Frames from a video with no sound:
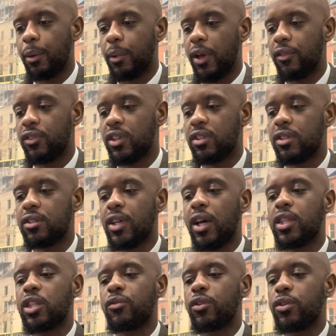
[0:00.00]
This is
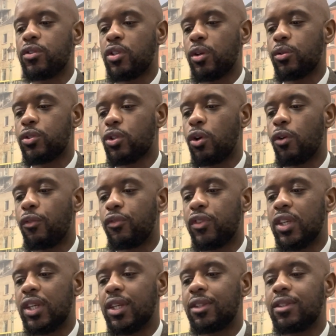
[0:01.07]
as a result of
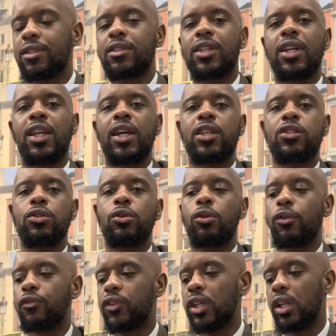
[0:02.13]
the disconnecting
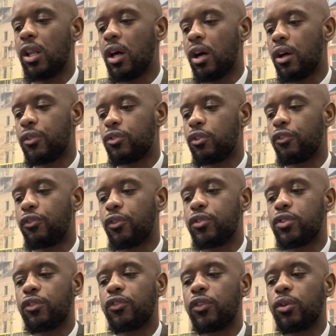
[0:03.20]
of the last
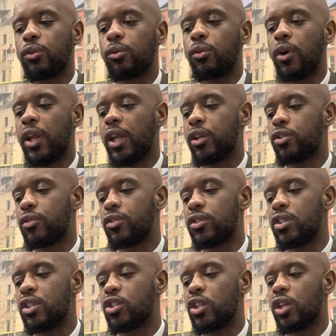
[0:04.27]
fossil fuel
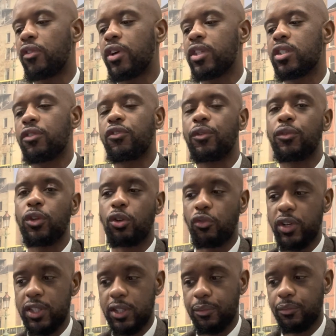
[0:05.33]
electricity generator from the
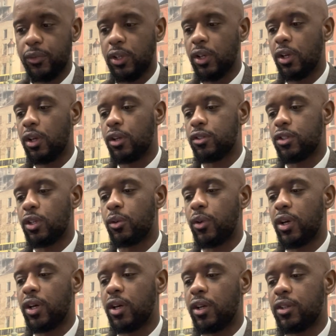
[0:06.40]
grid. So
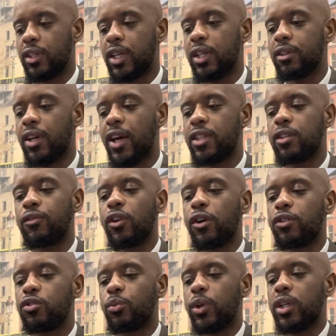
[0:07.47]
again, as of
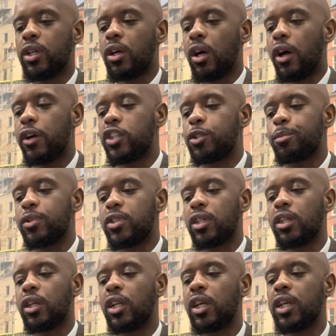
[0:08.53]
last week,
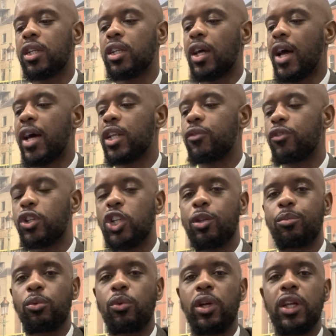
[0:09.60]
100% clean and
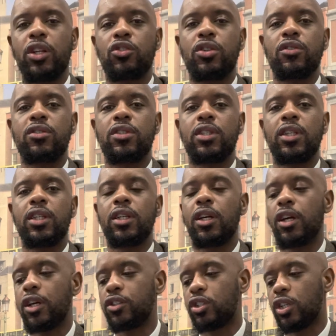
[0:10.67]
renewable electricity
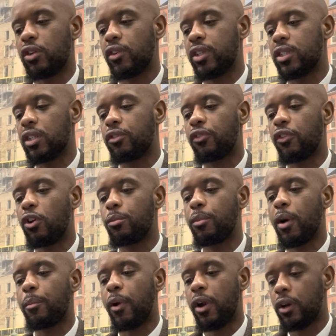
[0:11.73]
generated
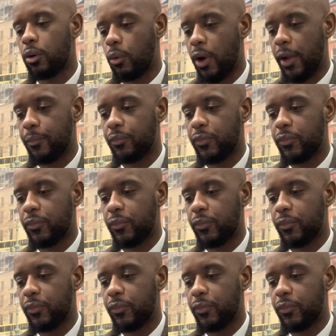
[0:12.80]
from Paraguay.